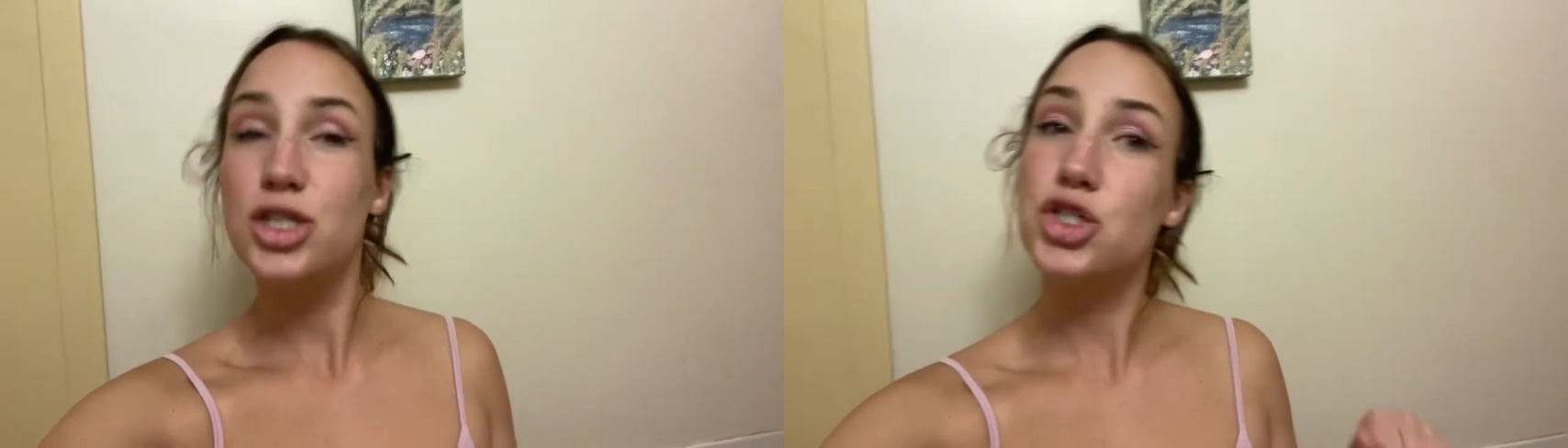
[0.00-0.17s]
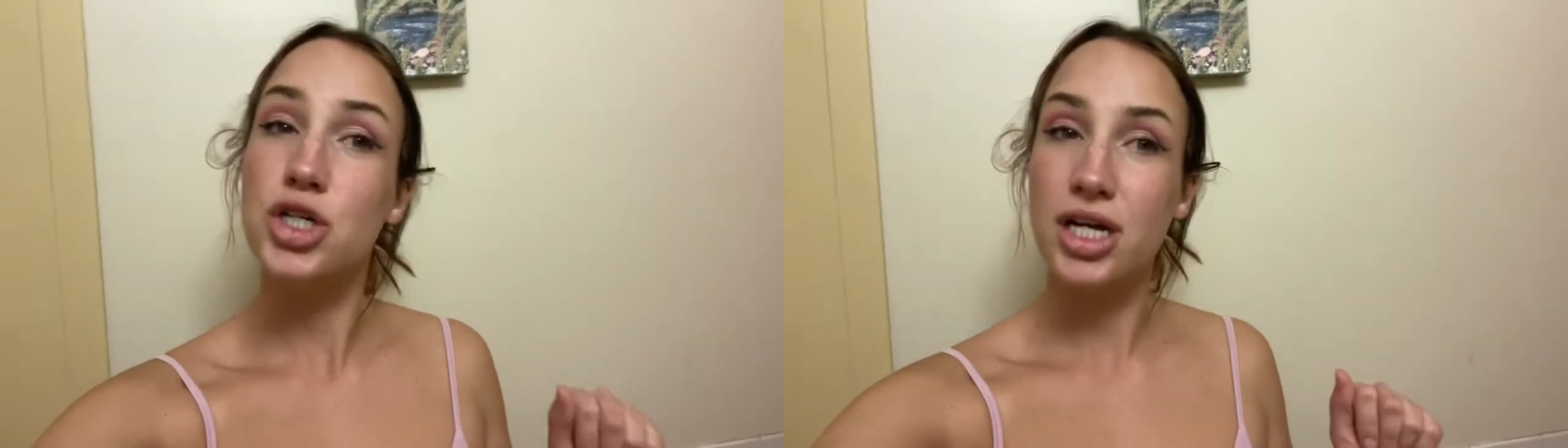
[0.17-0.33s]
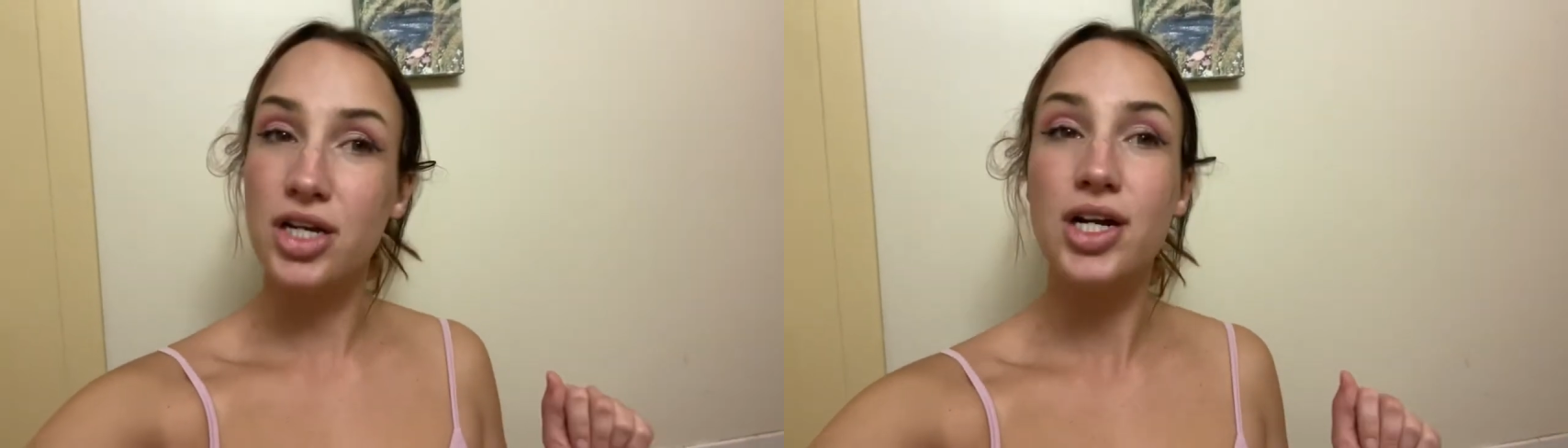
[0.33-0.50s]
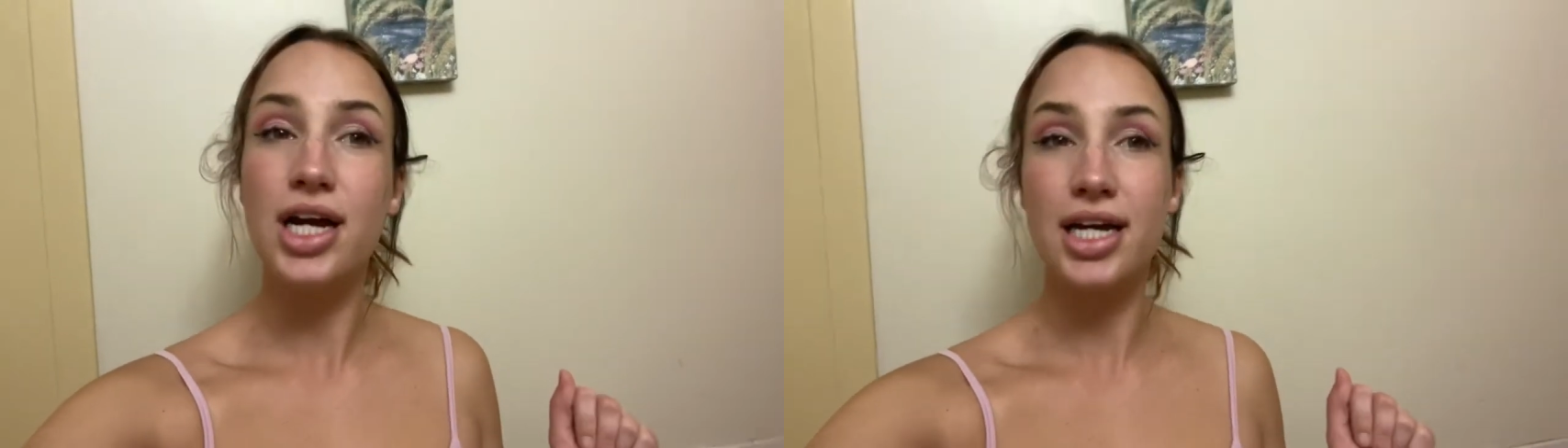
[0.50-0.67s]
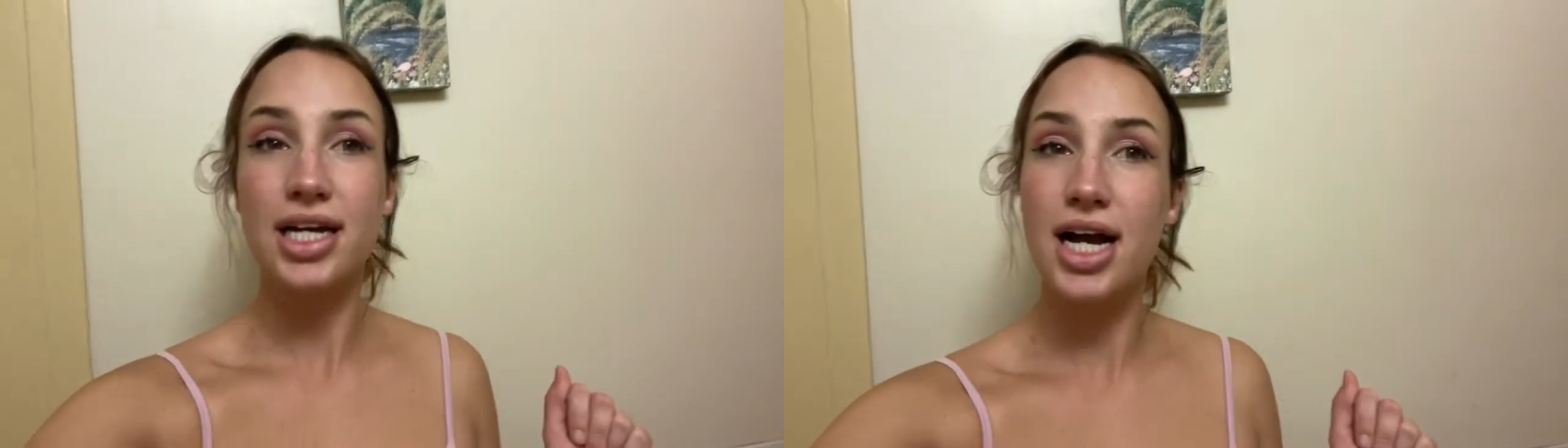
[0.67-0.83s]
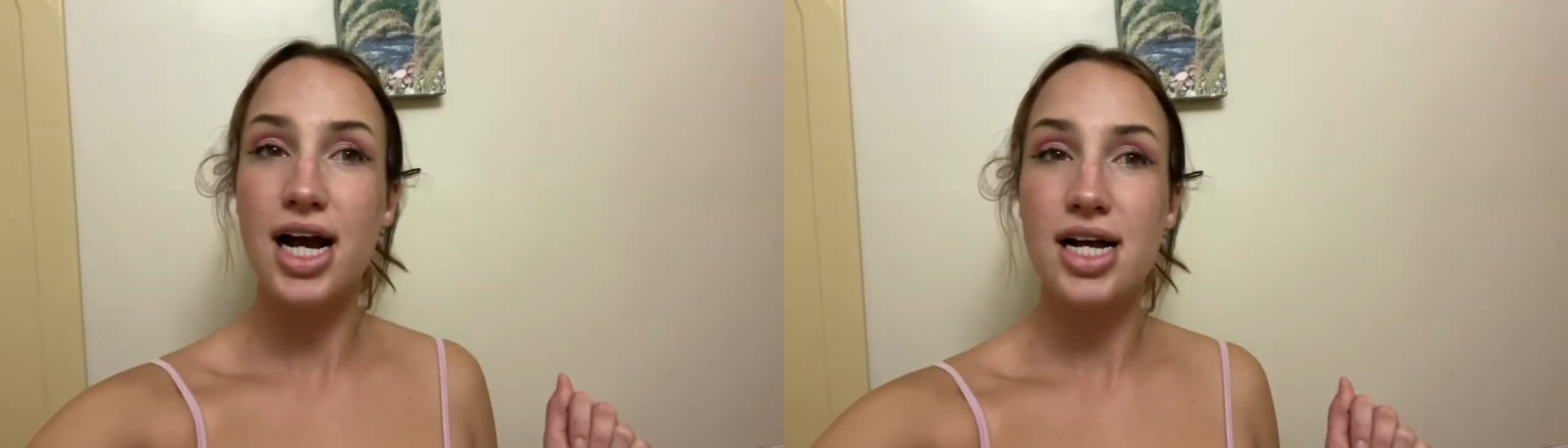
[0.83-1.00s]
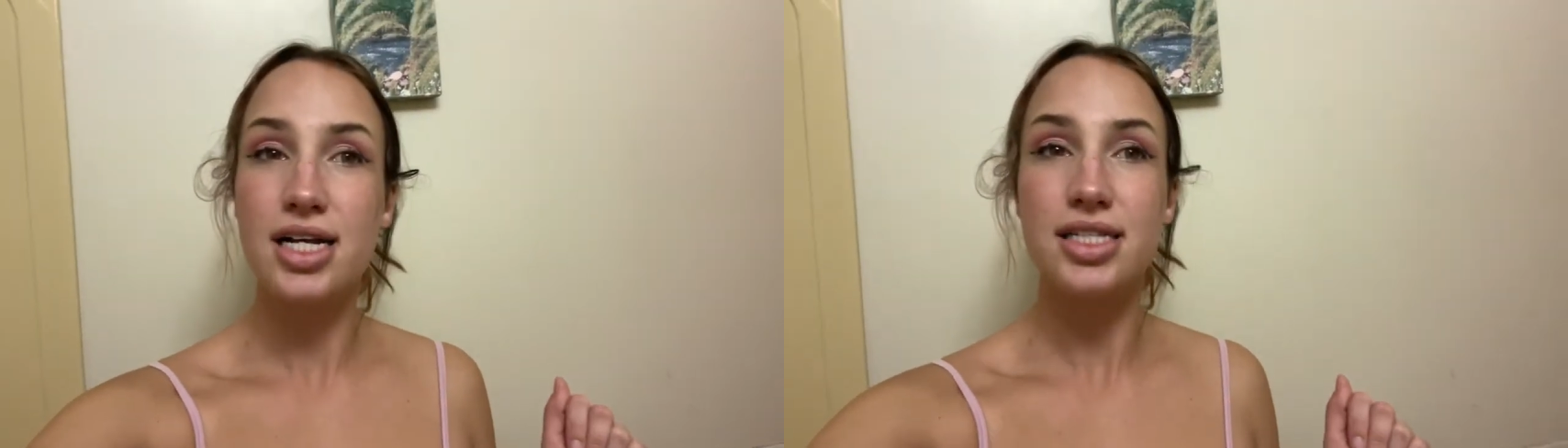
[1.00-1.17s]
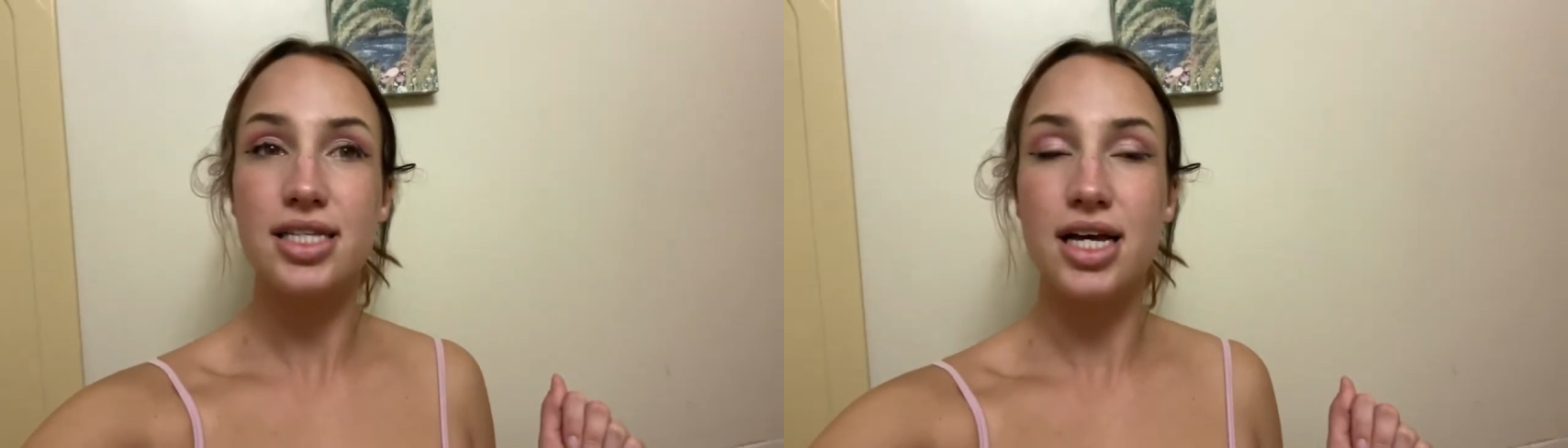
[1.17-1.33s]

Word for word: Trainer, guys.